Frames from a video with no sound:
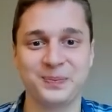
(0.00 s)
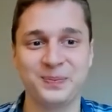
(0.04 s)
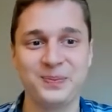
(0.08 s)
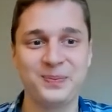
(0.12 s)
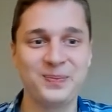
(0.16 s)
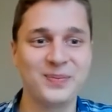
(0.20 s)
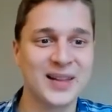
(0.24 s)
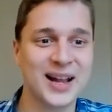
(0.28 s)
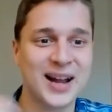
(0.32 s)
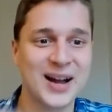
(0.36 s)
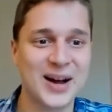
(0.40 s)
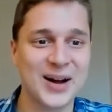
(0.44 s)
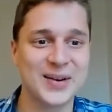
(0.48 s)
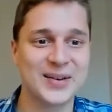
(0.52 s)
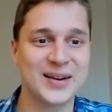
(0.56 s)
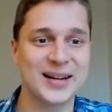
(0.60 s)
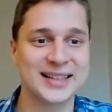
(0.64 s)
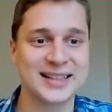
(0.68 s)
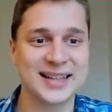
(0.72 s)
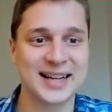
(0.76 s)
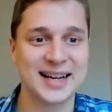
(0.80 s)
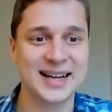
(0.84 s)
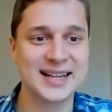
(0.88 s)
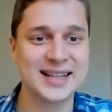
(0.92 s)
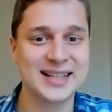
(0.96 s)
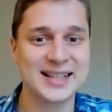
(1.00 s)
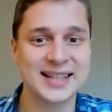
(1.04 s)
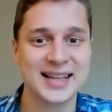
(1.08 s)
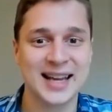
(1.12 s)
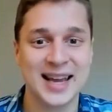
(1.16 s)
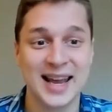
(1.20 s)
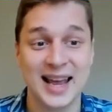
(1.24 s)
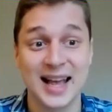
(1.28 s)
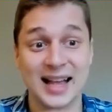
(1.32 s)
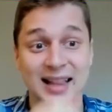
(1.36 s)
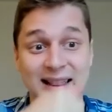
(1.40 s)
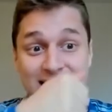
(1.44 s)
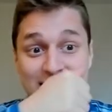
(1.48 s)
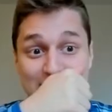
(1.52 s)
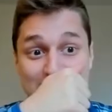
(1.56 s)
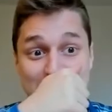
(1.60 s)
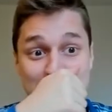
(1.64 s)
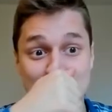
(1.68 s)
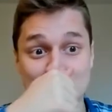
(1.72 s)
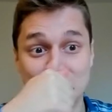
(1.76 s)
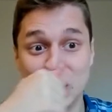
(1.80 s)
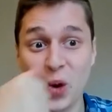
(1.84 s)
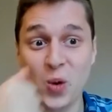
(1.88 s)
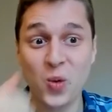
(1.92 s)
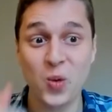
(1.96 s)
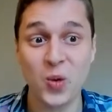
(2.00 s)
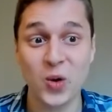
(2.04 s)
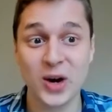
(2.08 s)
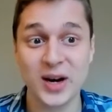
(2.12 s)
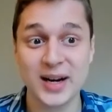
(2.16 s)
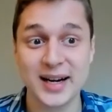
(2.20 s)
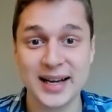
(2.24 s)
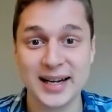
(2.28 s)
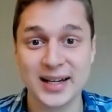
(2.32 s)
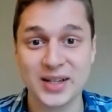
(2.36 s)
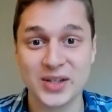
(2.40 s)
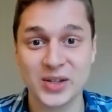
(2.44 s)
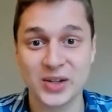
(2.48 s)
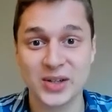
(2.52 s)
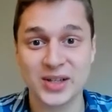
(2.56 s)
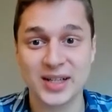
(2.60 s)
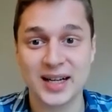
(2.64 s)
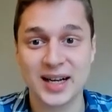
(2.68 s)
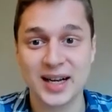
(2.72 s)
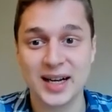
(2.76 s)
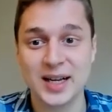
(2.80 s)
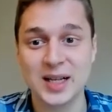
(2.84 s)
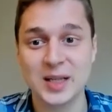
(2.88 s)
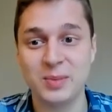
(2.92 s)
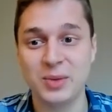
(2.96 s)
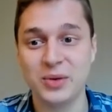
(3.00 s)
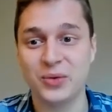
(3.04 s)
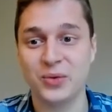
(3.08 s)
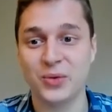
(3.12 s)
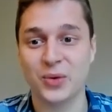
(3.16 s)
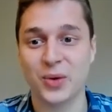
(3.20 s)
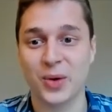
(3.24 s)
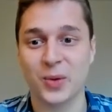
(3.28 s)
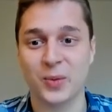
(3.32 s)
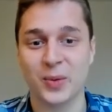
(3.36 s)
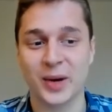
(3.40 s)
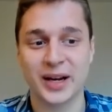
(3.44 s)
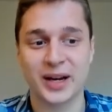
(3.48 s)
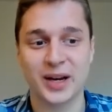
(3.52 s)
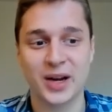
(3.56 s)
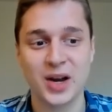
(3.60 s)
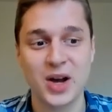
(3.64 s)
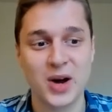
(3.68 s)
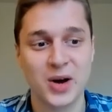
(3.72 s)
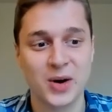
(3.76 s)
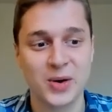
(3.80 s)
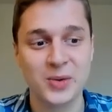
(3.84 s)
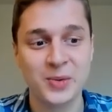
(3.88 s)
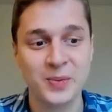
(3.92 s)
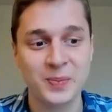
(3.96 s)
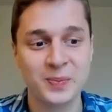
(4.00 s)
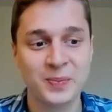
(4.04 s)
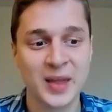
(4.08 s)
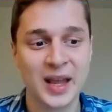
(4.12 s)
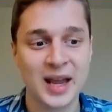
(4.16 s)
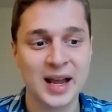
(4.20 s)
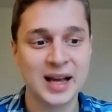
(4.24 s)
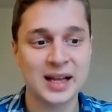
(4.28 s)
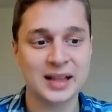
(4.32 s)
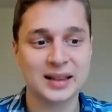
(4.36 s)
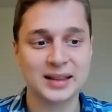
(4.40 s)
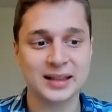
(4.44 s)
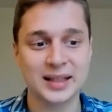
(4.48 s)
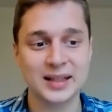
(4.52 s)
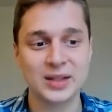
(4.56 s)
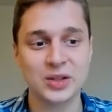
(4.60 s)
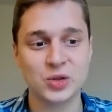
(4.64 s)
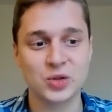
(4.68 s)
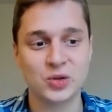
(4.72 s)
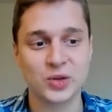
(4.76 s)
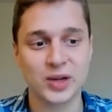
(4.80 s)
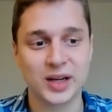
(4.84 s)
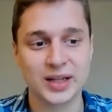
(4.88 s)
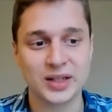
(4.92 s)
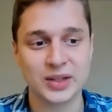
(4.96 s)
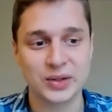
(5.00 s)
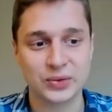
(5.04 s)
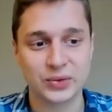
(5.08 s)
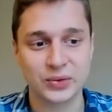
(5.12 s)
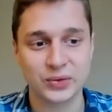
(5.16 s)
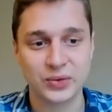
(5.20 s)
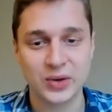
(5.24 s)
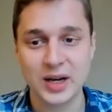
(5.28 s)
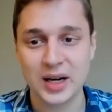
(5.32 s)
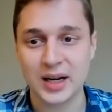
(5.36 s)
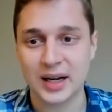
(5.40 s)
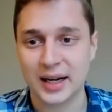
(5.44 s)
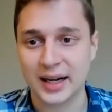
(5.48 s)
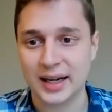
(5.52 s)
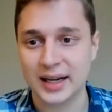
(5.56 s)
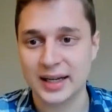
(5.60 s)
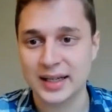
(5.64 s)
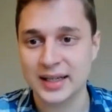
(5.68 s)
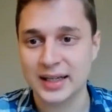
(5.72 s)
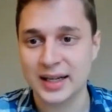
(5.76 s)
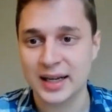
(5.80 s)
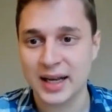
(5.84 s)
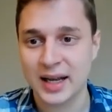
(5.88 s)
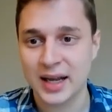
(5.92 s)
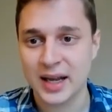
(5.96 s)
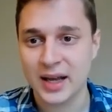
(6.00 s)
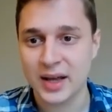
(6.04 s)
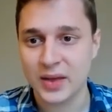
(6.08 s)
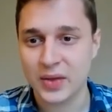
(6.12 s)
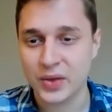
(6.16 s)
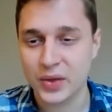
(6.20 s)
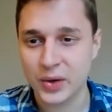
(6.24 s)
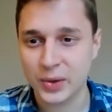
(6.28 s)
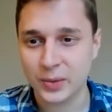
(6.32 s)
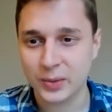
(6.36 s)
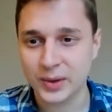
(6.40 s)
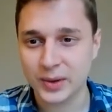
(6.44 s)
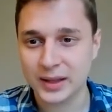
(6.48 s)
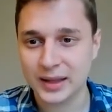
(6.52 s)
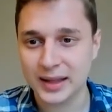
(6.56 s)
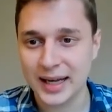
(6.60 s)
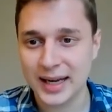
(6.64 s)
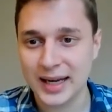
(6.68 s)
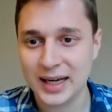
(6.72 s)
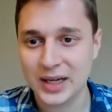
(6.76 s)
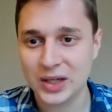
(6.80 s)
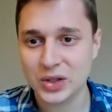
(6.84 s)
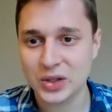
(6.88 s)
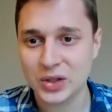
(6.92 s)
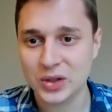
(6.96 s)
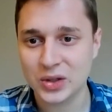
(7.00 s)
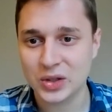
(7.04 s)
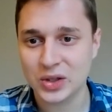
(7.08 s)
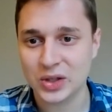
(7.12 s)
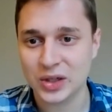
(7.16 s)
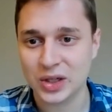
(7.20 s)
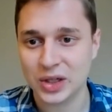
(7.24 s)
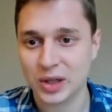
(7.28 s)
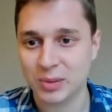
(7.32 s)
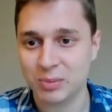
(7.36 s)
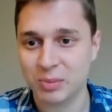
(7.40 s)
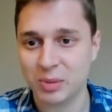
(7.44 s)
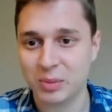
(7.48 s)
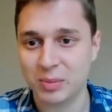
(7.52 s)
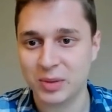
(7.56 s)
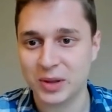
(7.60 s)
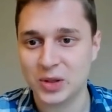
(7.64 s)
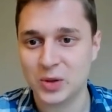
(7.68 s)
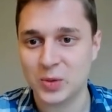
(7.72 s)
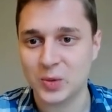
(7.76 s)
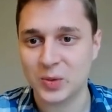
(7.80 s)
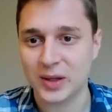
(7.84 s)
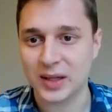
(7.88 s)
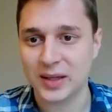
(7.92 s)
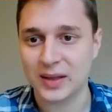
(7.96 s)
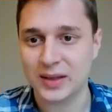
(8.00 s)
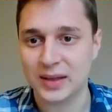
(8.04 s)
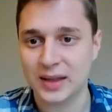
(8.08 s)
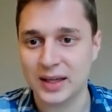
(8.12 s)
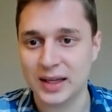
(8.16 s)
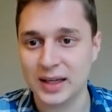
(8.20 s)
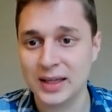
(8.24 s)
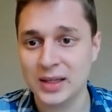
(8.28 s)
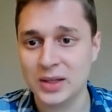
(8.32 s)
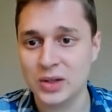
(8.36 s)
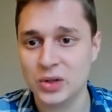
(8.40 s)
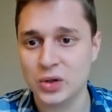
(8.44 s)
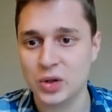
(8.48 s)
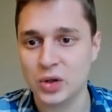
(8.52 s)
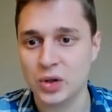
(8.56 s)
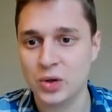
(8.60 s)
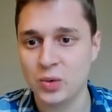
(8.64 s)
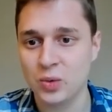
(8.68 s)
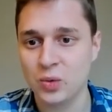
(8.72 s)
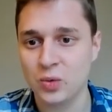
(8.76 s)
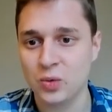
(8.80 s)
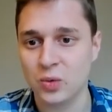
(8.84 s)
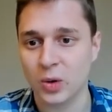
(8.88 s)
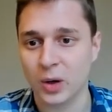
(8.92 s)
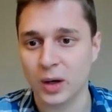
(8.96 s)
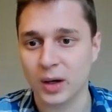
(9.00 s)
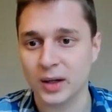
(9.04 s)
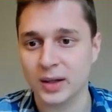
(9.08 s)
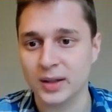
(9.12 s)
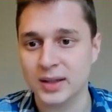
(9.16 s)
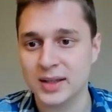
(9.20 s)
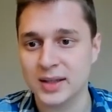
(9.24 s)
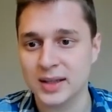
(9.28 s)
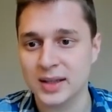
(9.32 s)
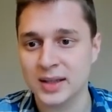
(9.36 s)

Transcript: Alright guys, let's do a word exercise before we go. Let's try to find the relationship between these two words,